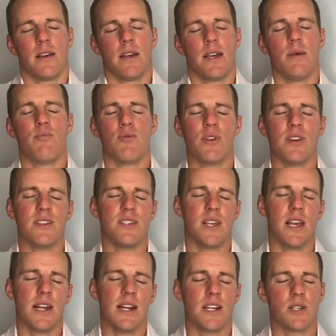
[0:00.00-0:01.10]
he breathes
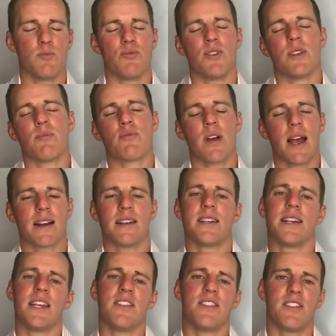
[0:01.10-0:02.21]
in, he does a breathing practice,
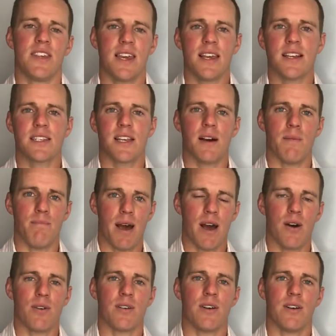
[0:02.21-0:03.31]
and he thinks
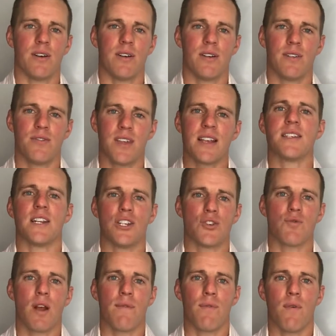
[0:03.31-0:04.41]
about things that he's
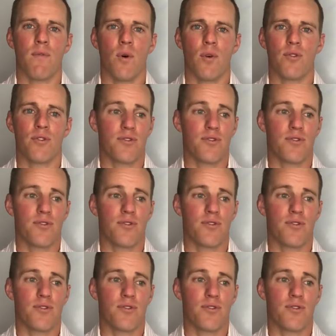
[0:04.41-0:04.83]
grateful for.